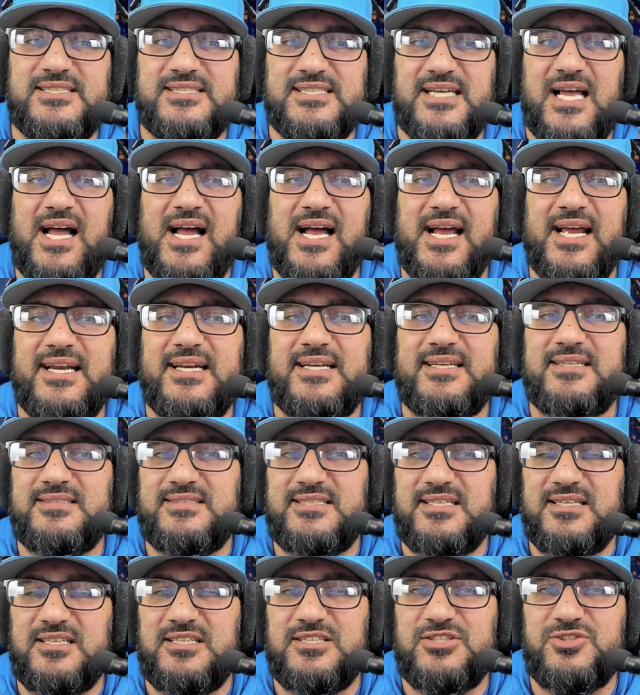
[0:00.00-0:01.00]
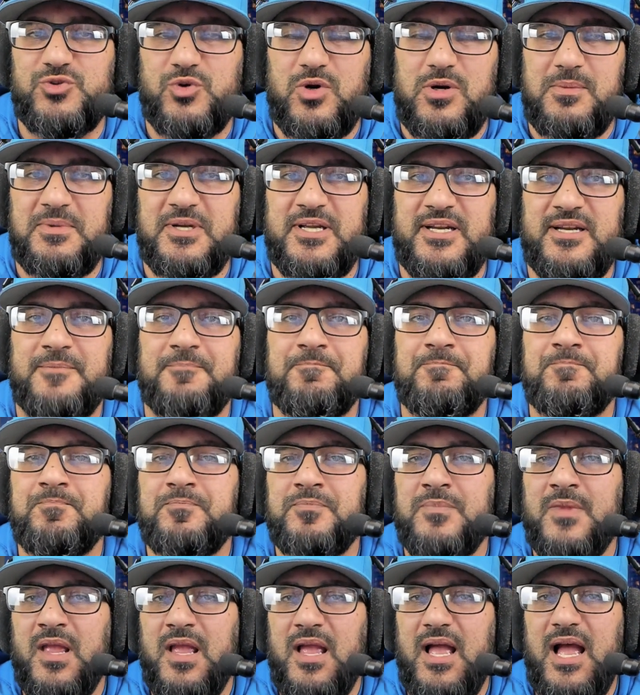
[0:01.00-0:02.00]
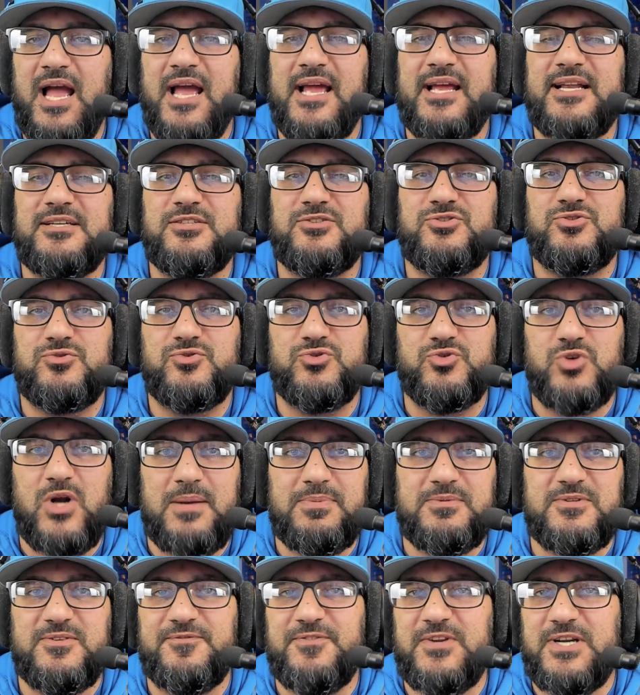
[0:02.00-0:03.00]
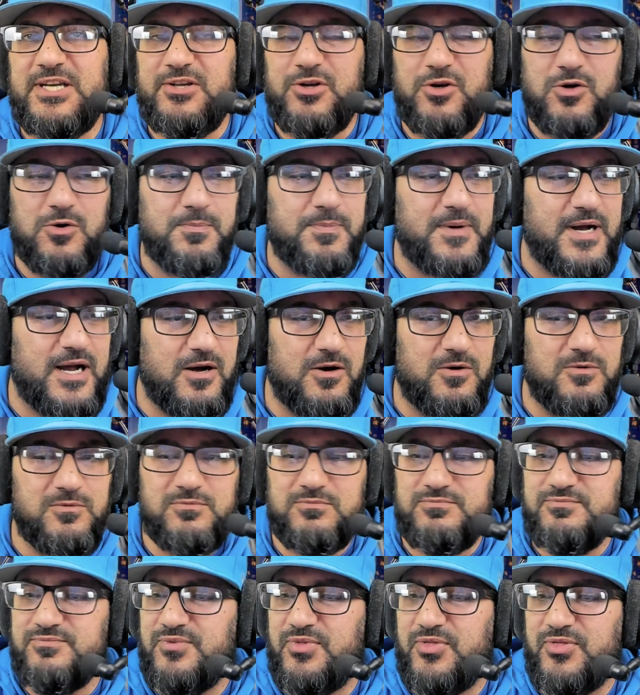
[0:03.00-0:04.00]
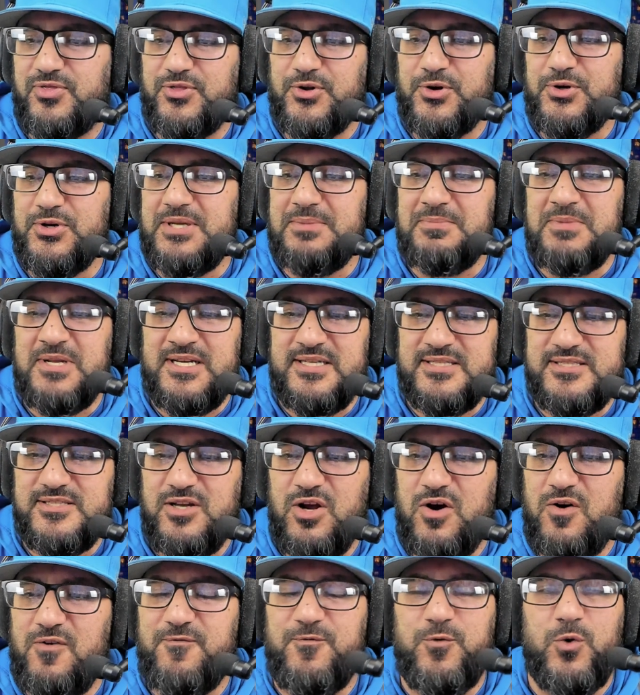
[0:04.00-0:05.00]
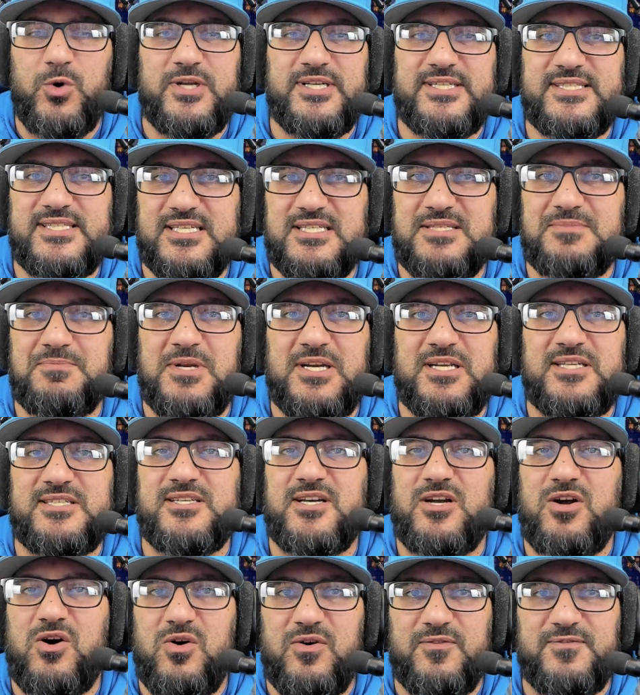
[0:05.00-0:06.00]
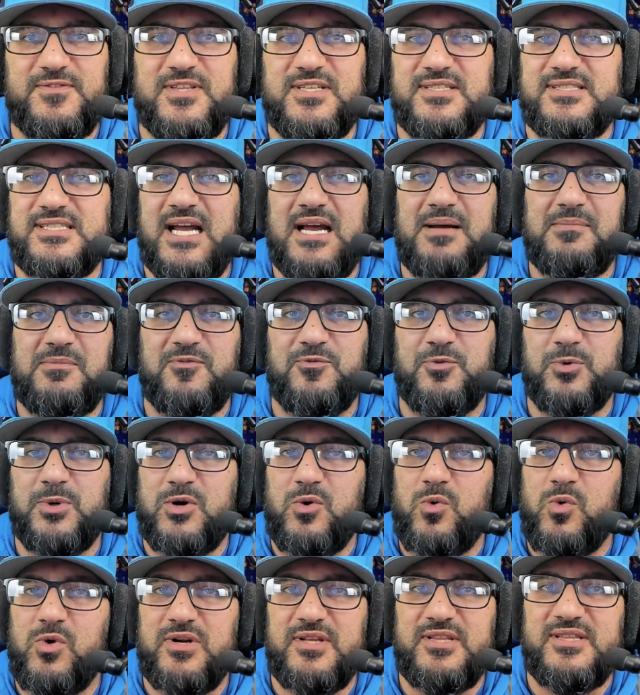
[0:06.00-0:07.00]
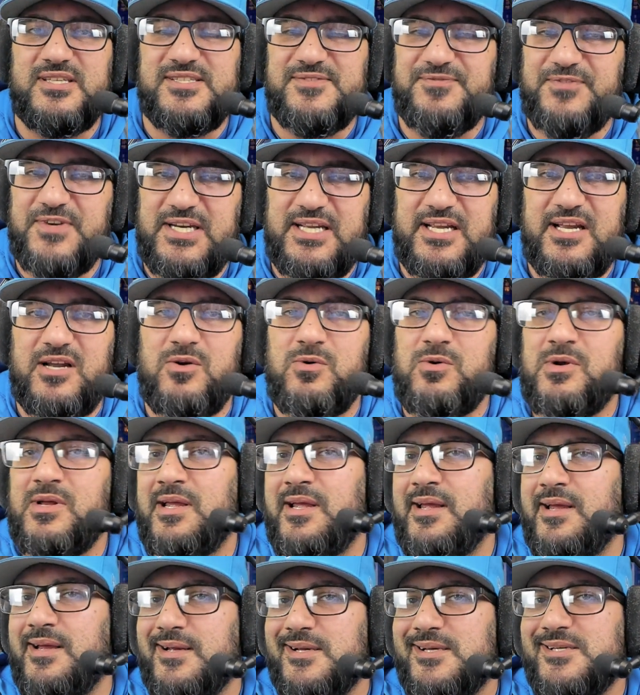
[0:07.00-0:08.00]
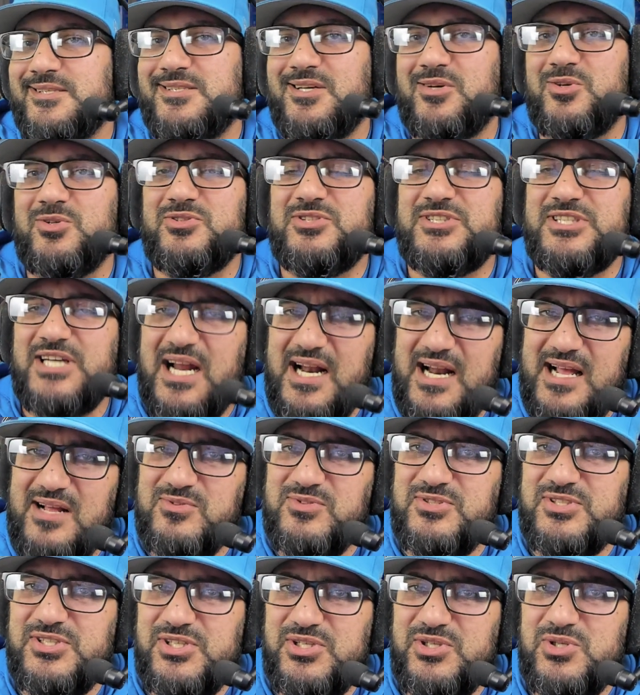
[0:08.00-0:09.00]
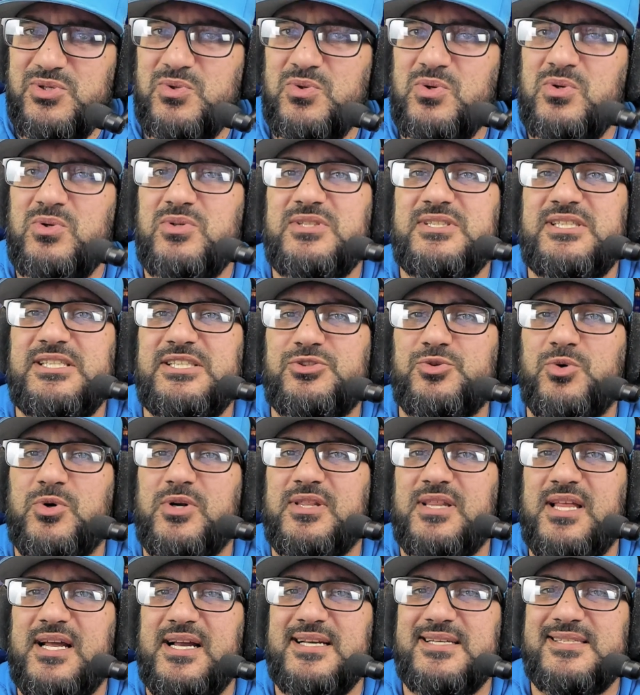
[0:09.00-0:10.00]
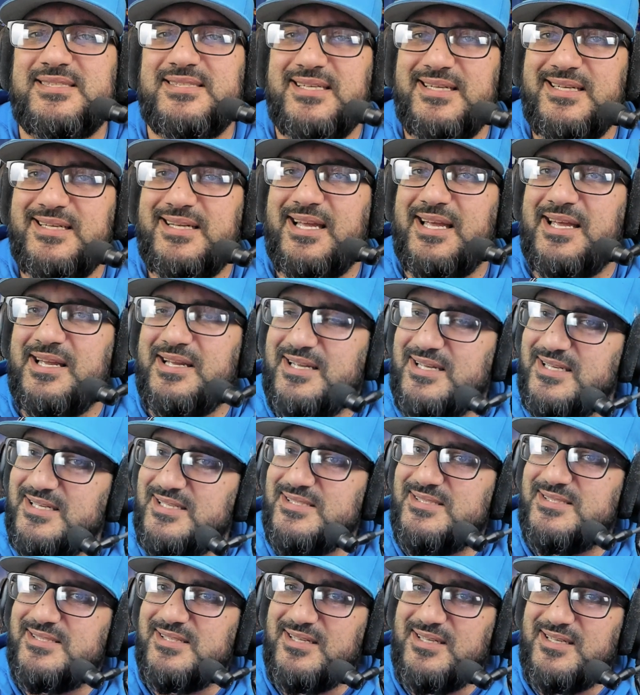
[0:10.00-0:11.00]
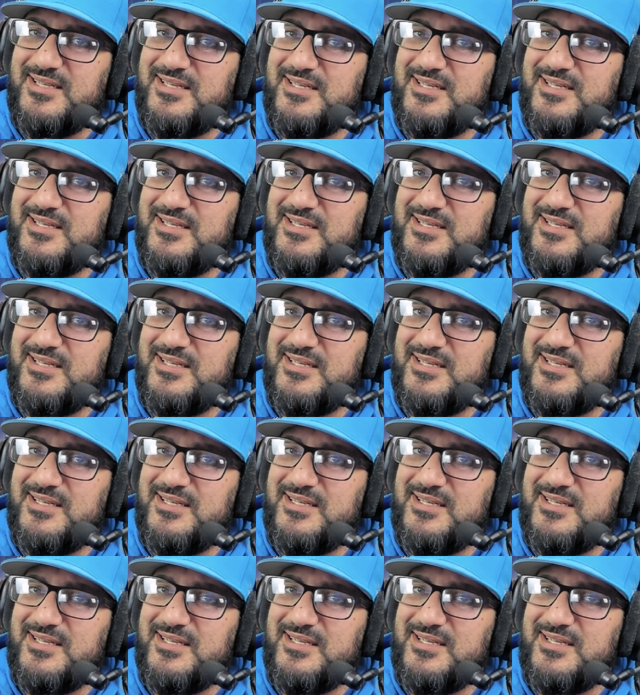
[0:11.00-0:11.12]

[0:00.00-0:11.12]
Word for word: signed Dylan Drummond. I dropped a video about 30 minutes ago, 46 minutes ago of the time of recording this video. So shout out to Detroit Lions Syndicate, because